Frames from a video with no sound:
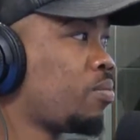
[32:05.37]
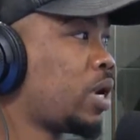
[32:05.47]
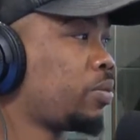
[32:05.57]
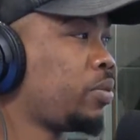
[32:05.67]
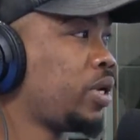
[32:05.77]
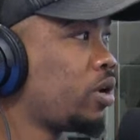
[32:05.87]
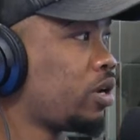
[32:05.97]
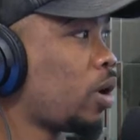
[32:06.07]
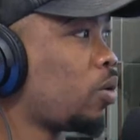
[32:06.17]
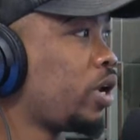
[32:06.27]
But we
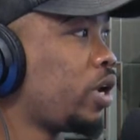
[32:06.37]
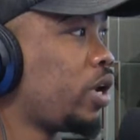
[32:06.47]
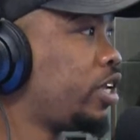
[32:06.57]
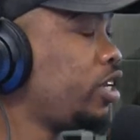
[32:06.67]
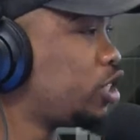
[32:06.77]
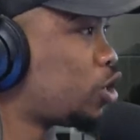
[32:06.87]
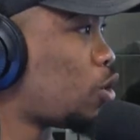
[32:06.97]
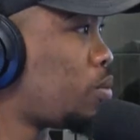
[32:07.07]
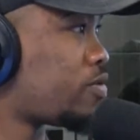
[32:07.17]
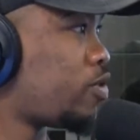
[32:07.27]
only have it in
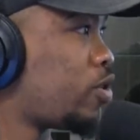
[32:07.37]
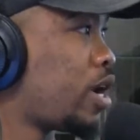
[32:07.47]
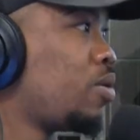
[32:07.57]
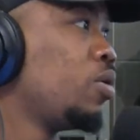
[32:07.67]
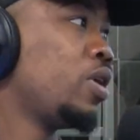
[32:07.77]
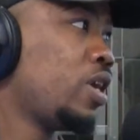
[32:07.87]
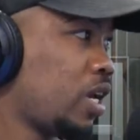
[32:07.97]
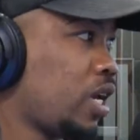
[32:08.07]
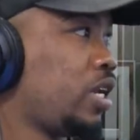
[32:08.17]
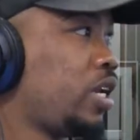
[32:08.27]
Joburg for now,
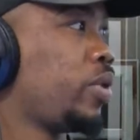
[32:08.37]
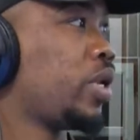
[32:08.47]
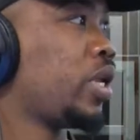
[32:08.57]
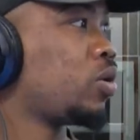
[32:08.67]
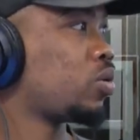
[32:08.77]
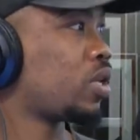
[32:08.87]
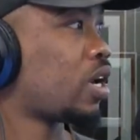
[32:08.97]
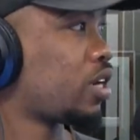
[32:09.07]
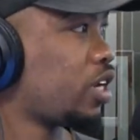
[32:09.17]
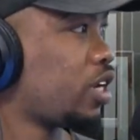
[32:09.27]
and then we'll go to the
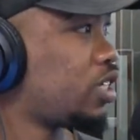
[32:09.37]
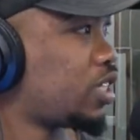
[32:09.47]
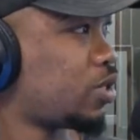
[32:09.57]
other regions as well.